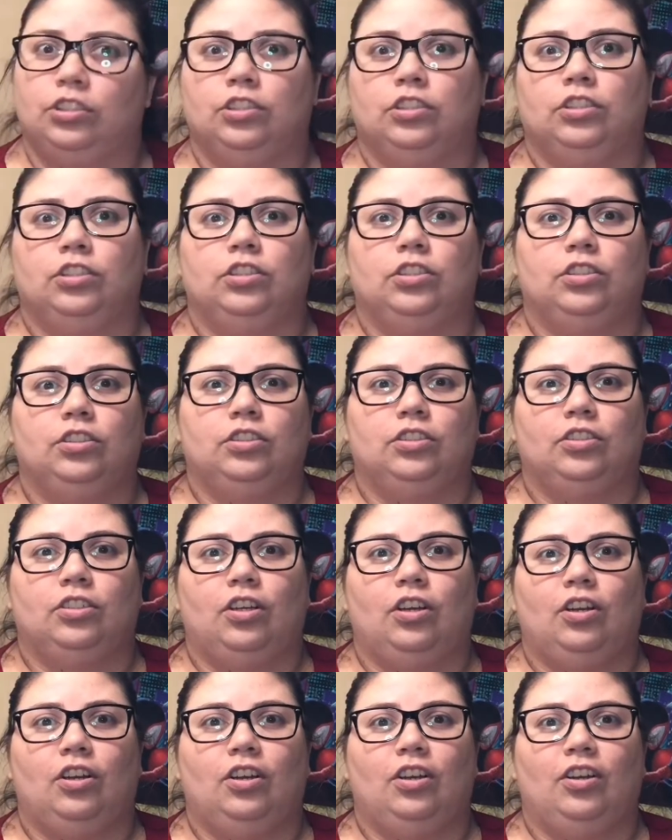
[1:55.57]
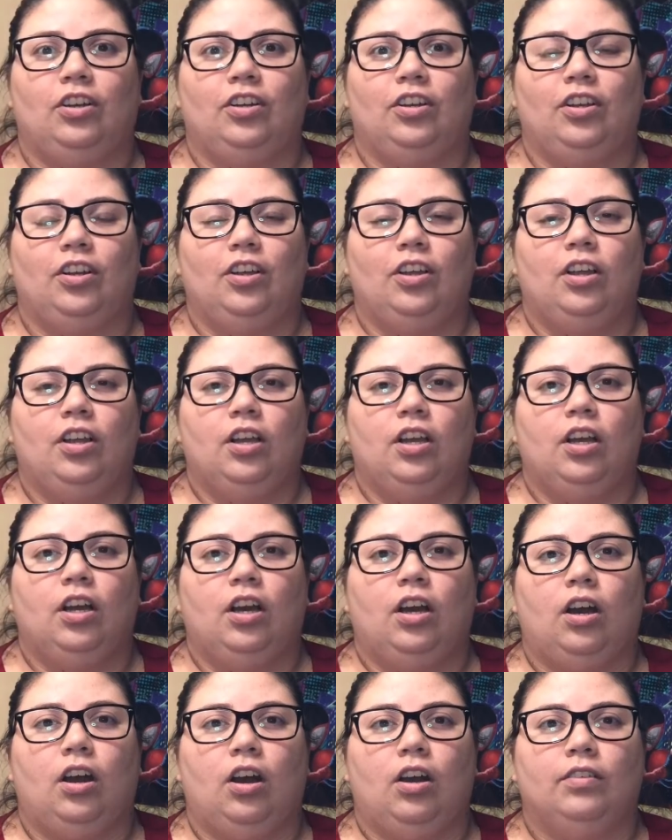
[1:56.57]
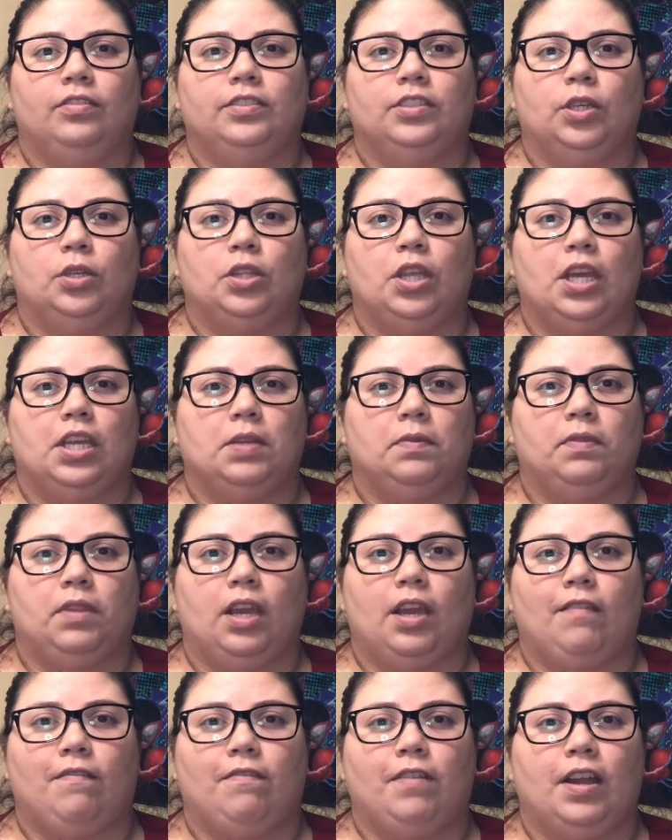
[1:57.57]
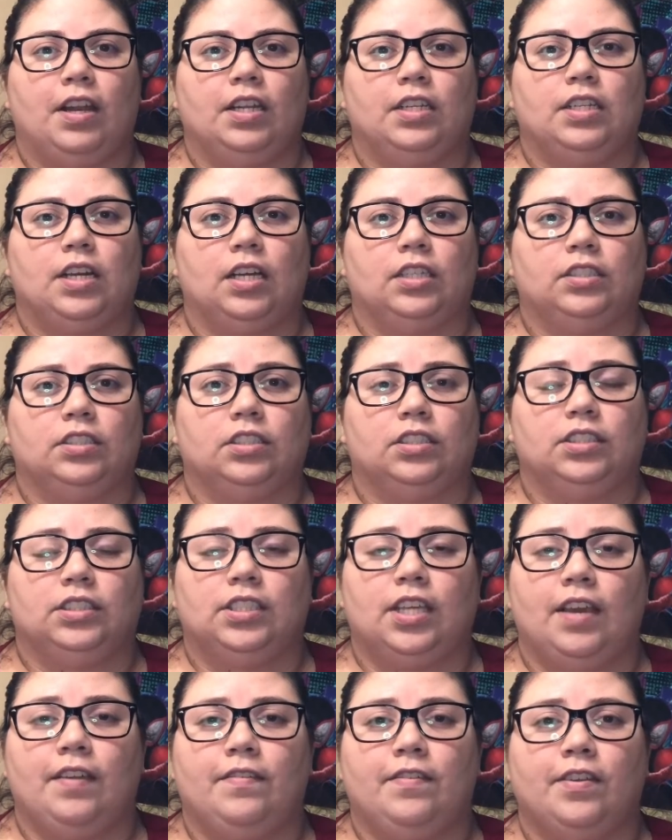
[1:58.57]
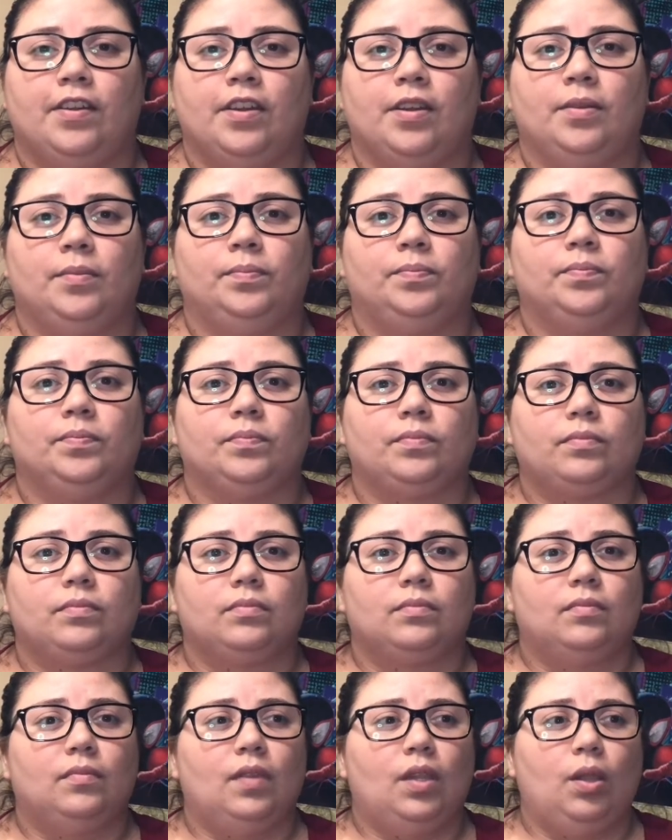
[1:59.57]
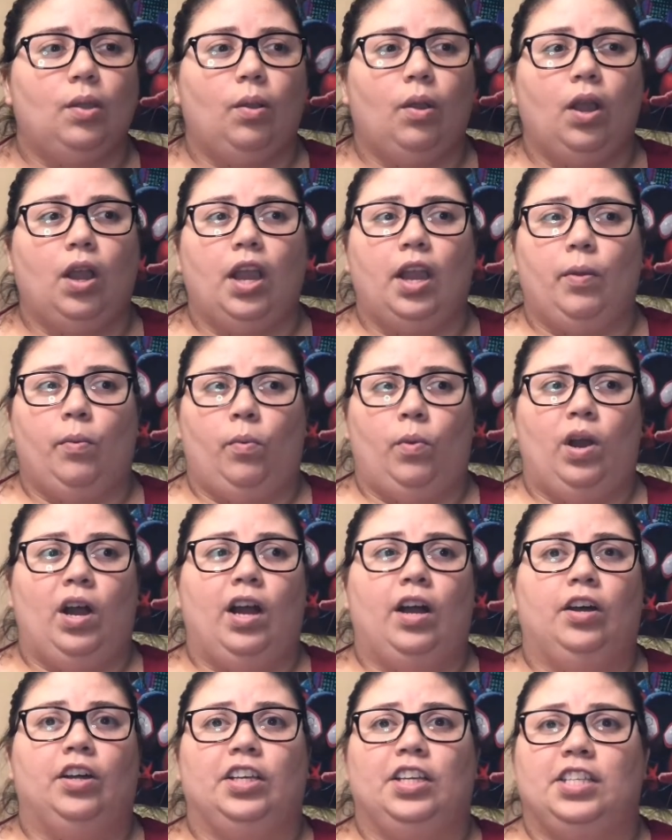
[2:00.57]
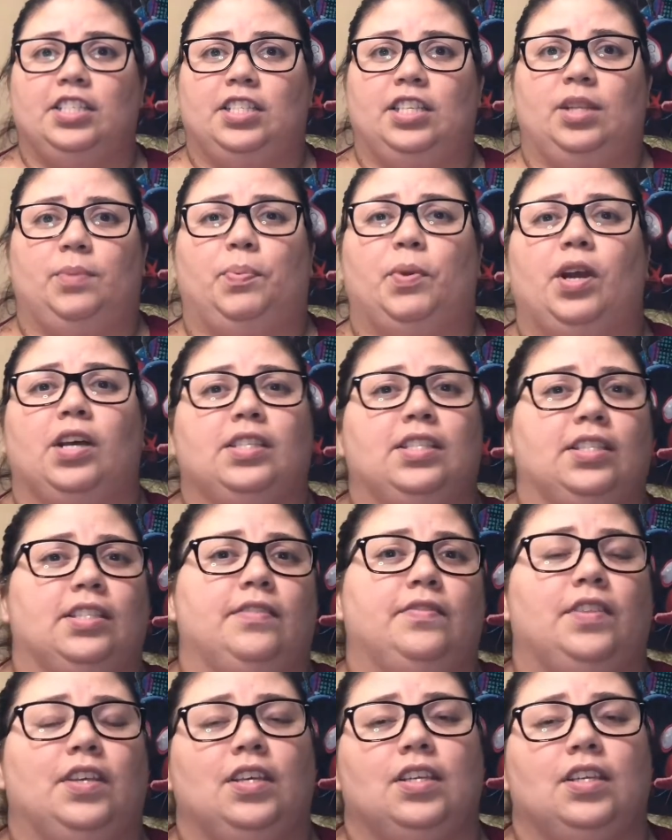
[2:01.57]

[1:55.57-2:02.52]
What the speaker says: her off so they could find a doctor and save her. While he's in the process of